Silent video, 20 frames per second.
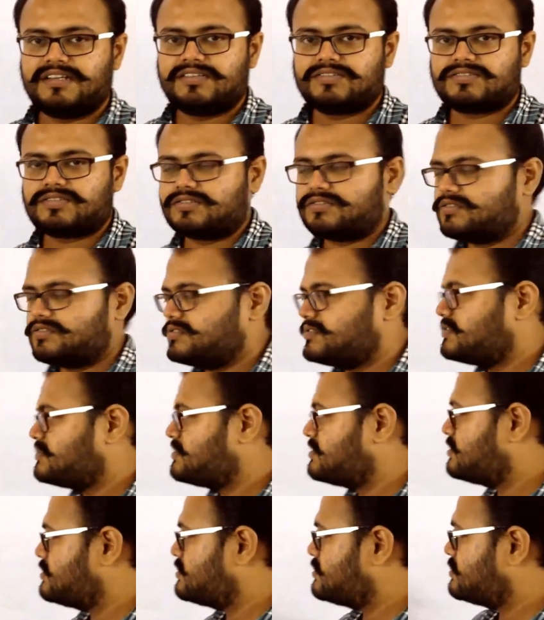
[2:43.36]
So
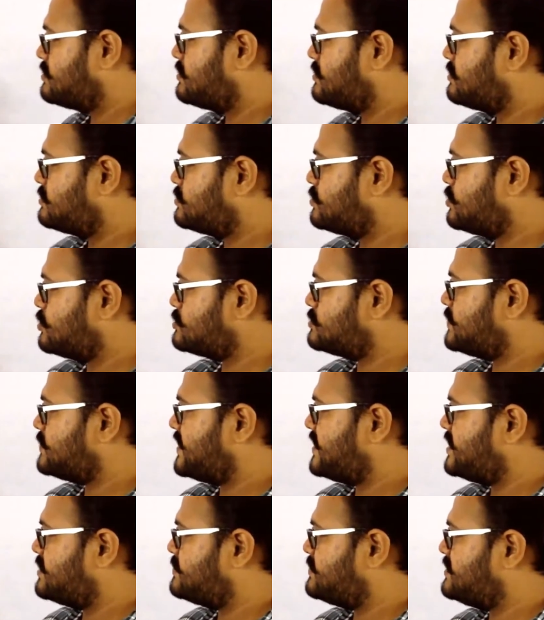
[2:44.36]
those
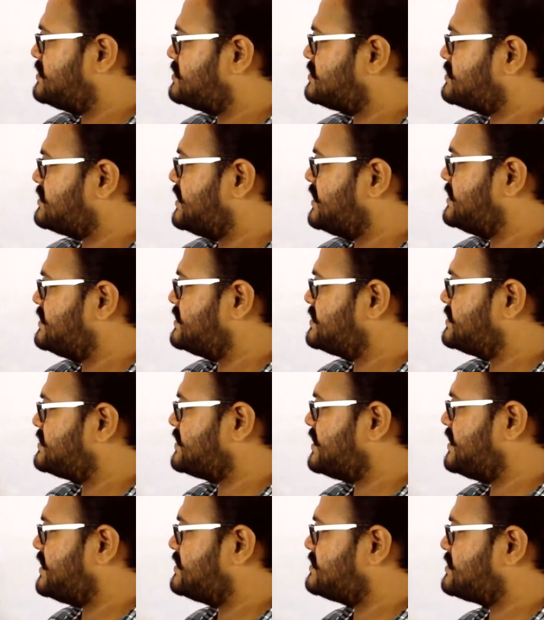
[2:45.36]
variables in this
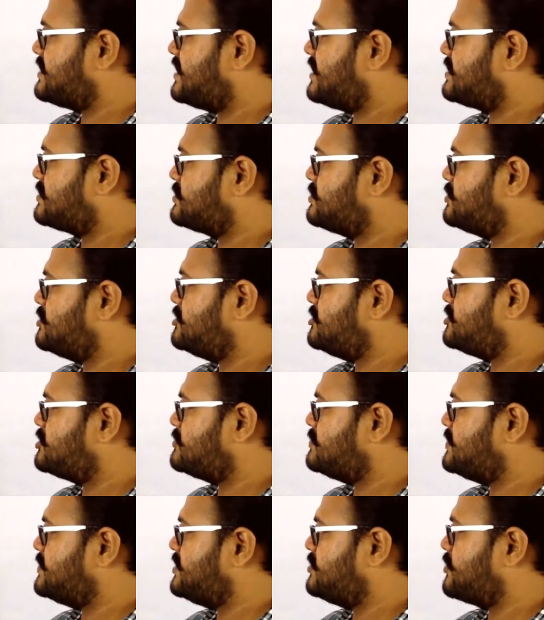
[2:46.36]
case are going
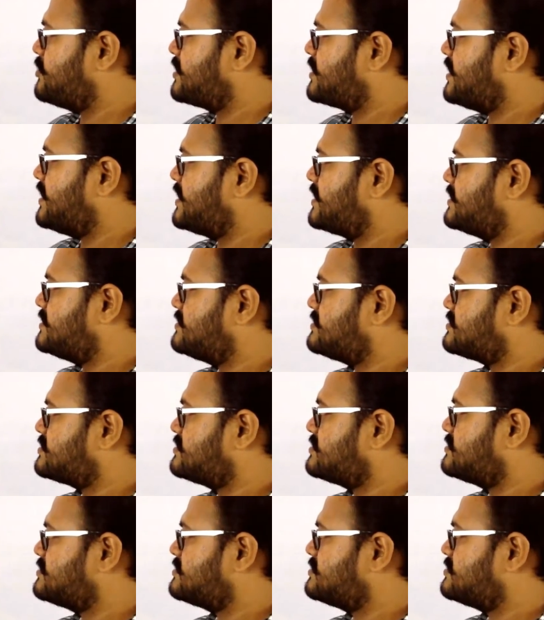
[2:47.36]
to be your currents.
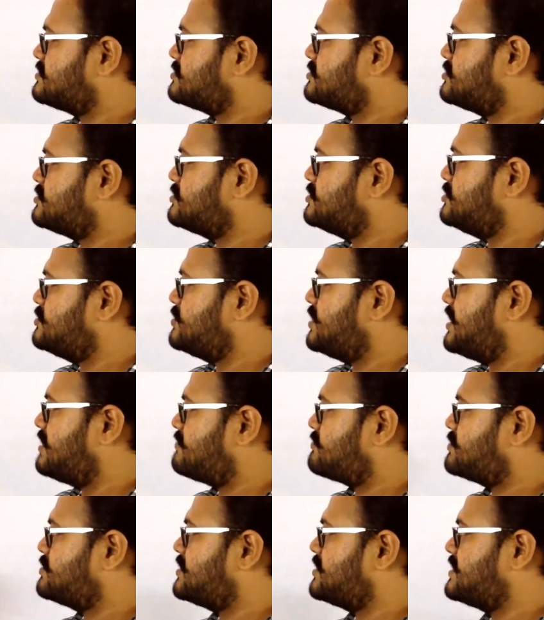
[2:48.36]
So you
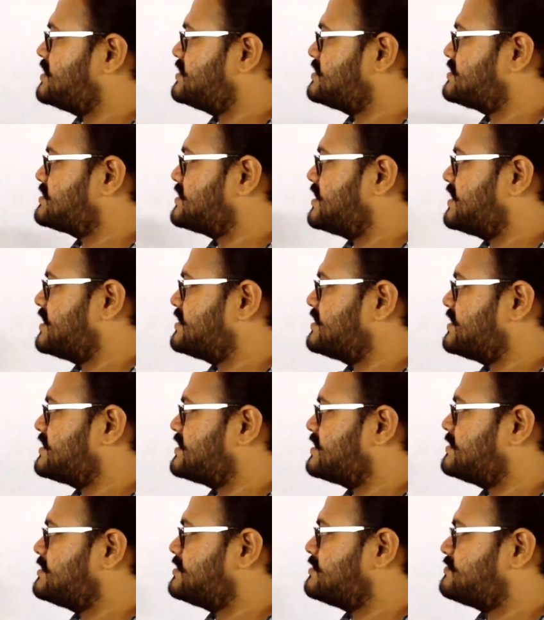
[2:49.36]
have to understand
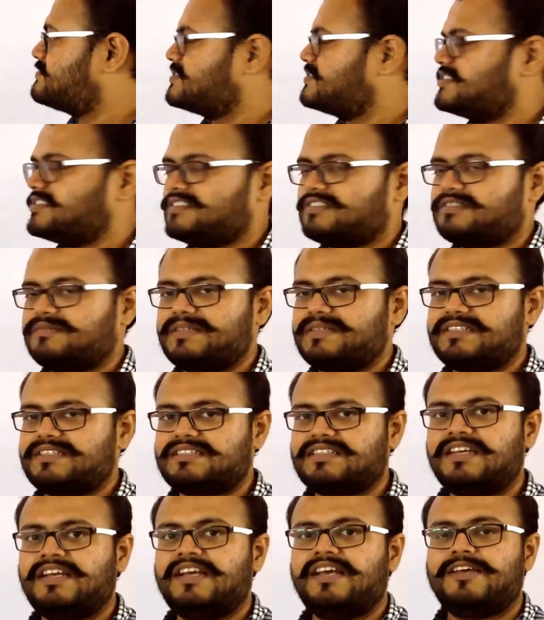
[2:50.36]
that in the first
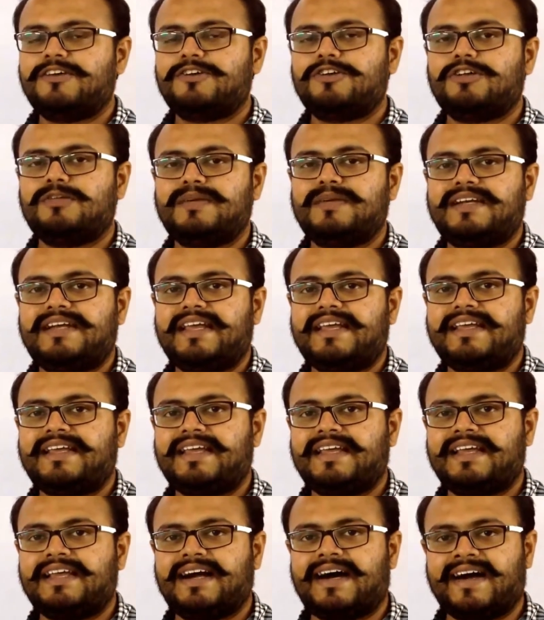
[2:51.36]
mesh, you will be
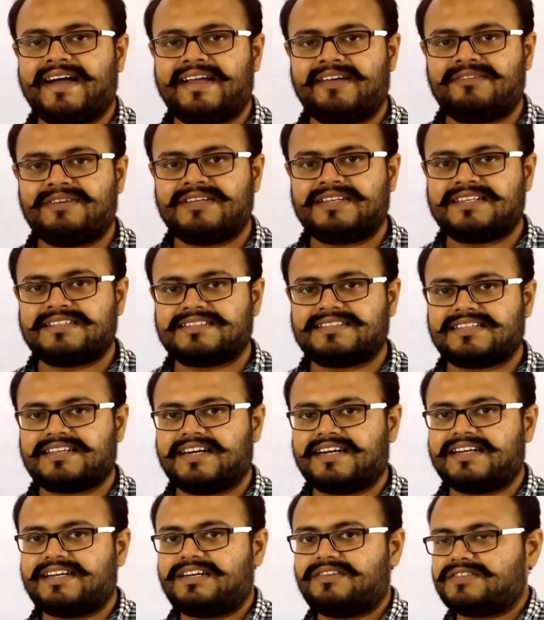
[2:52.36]
taking I1 as the
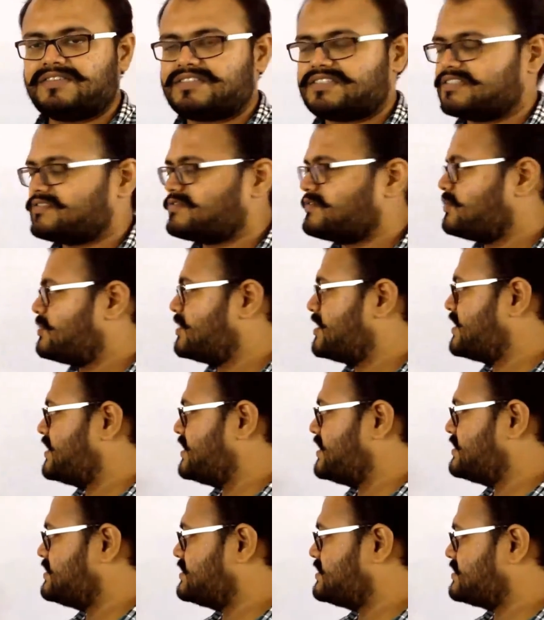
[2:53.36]
current which is flowing
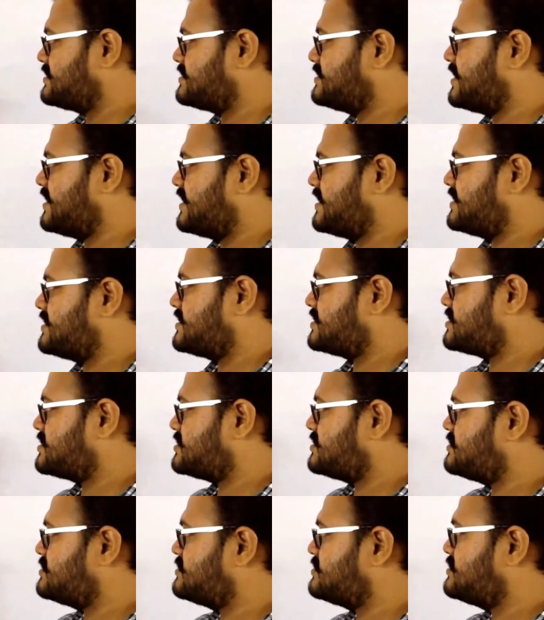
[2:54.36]
in this
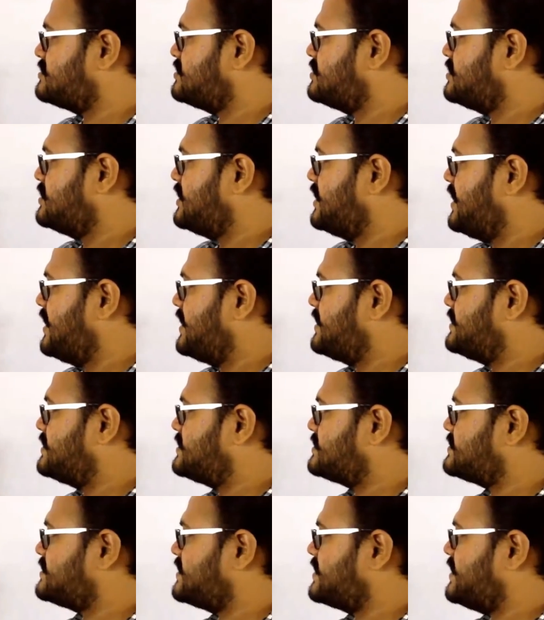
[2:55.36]
direction. In
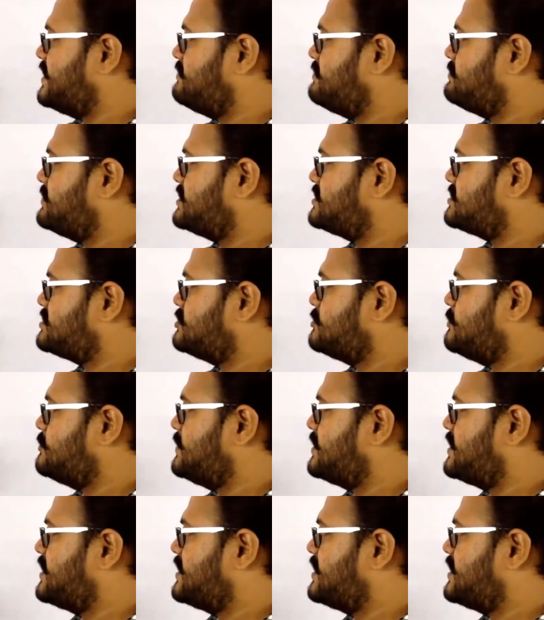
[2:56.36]
the second mesh, you will be